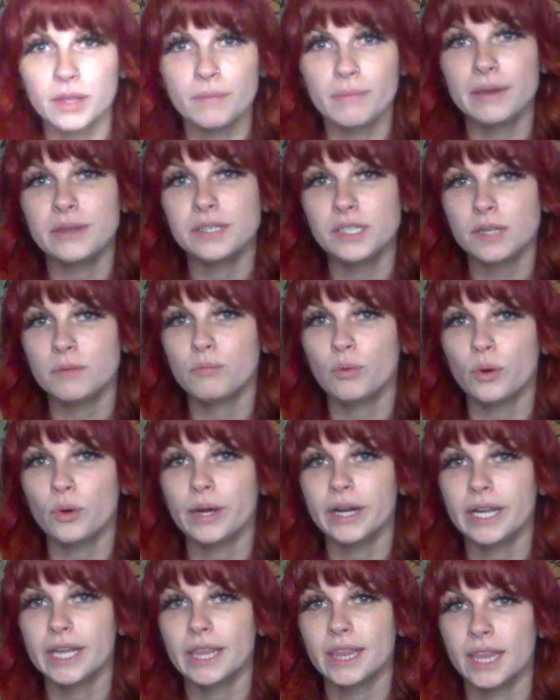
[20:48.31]
the most
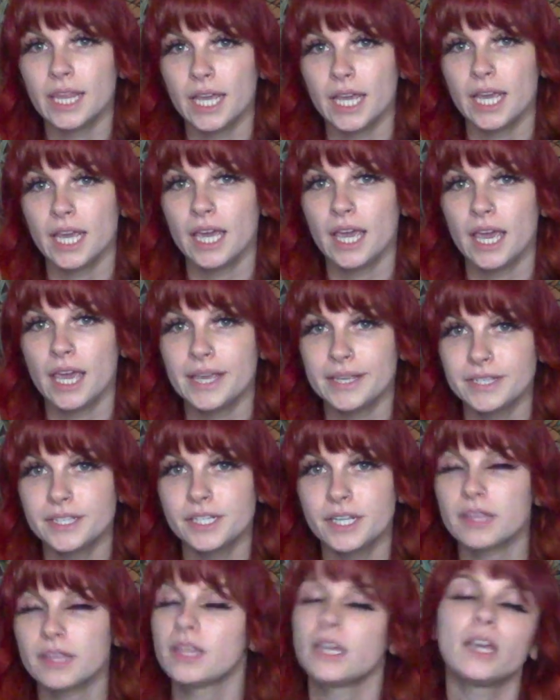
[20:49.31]
important thing is
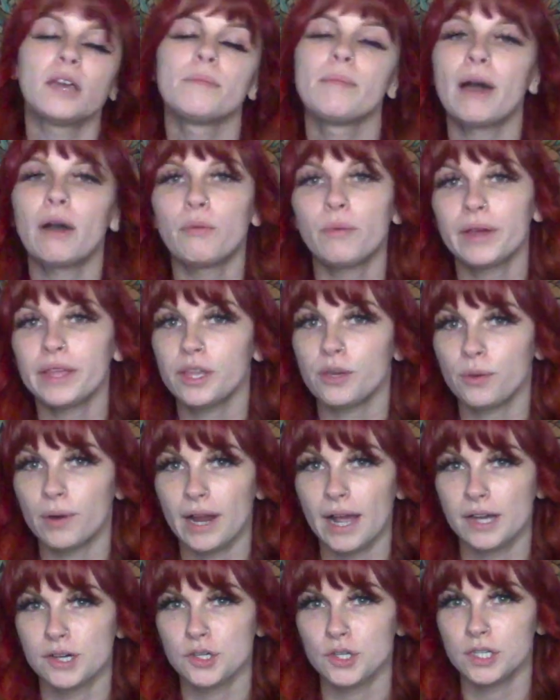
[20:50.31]
to think about what you are
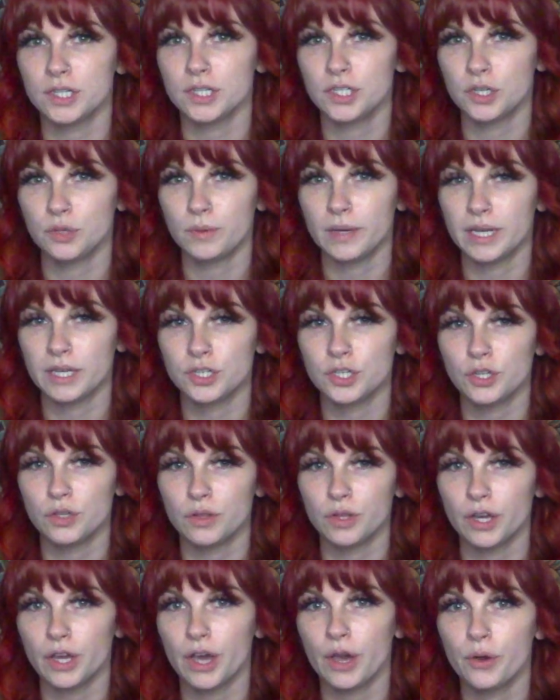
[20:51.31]
actually doing to
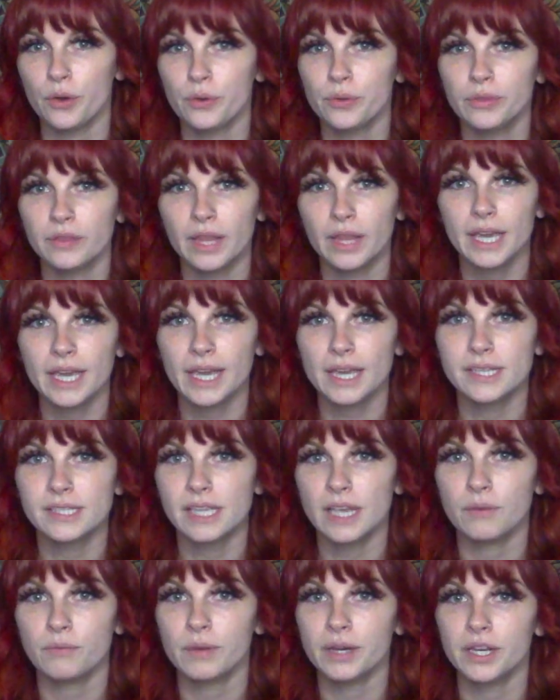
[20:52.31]
the coat. Like I
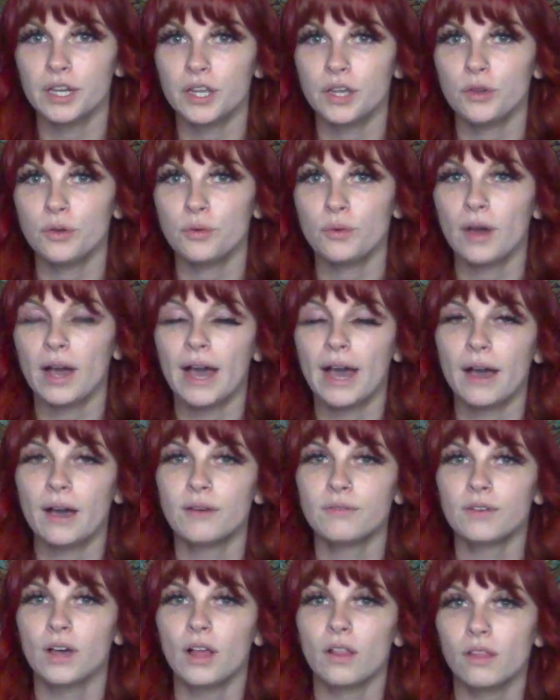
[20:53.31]
said, when you
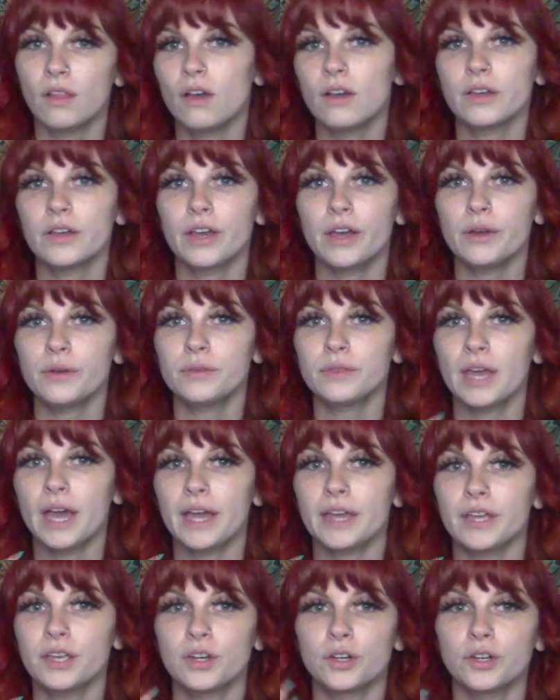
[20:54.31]
have a long coat
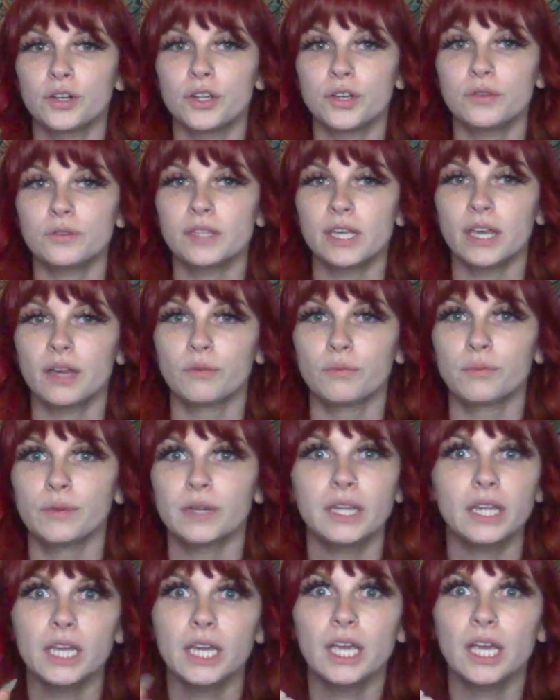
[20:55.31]
that you're using a
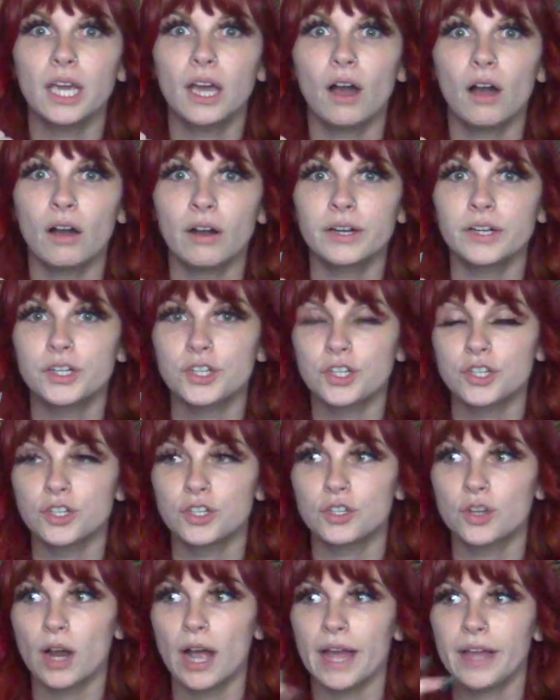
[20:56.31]
really harsh
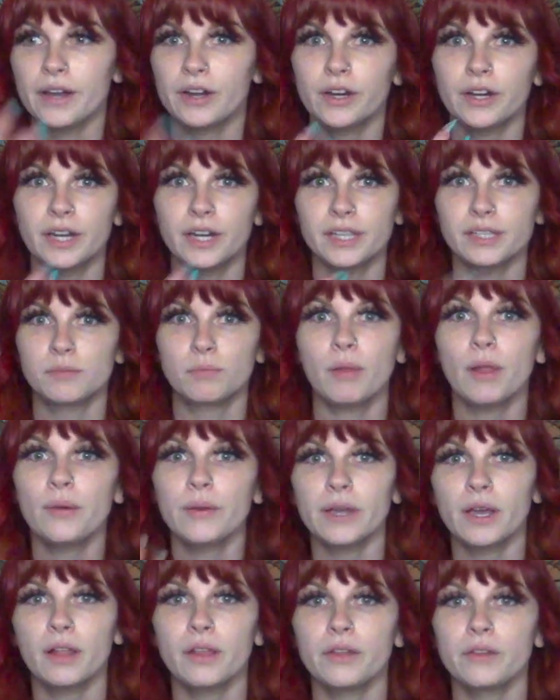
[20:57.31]
dryer and it's
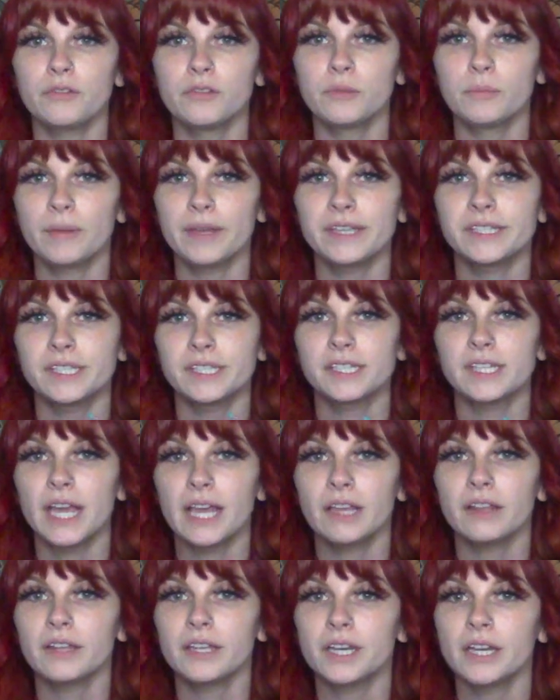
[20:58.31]
blowing all over the place and
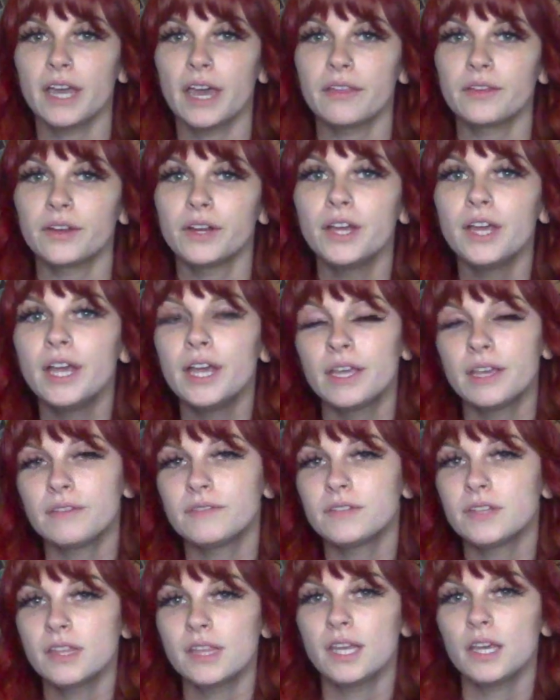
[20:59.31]
tangling together, you
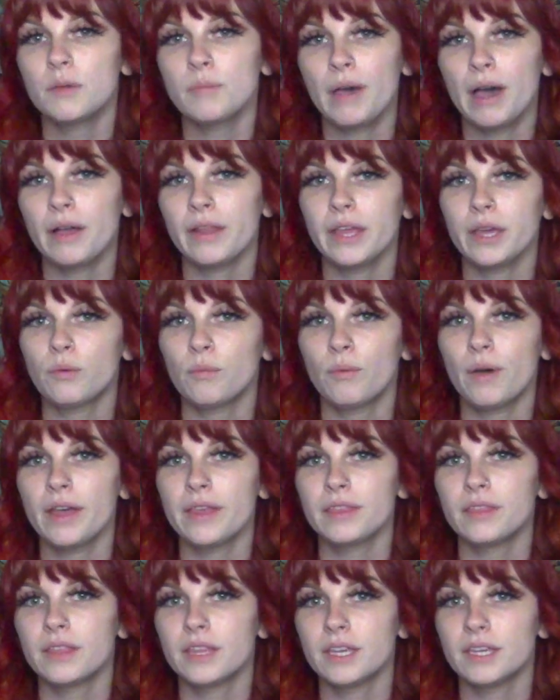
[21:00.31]
have to think about like what
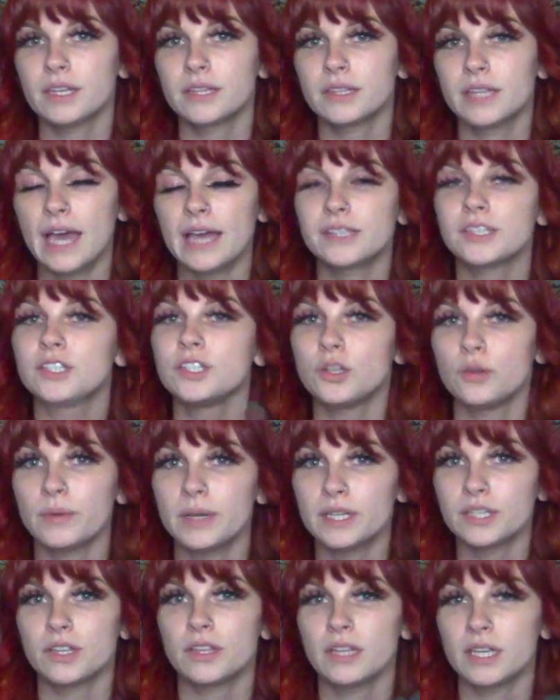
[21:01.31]
that's
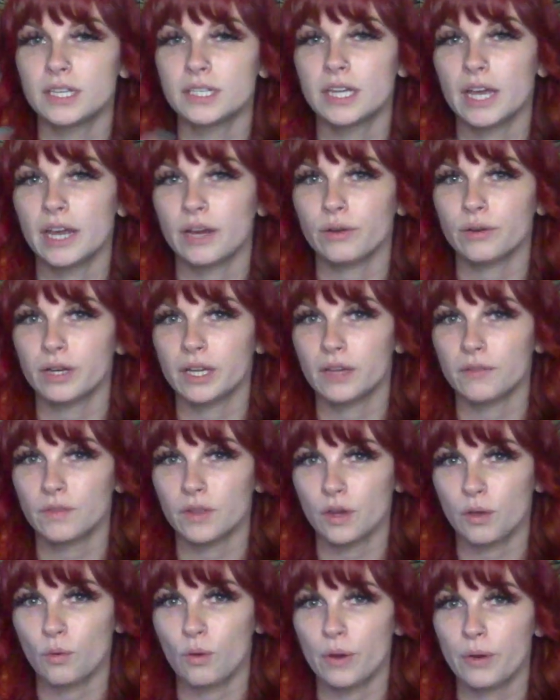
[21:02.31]
doing to the integrity of the
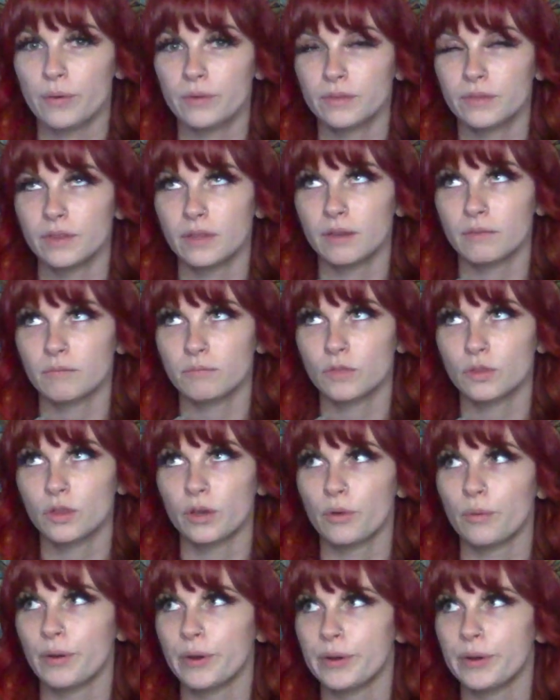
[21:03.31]
quote. The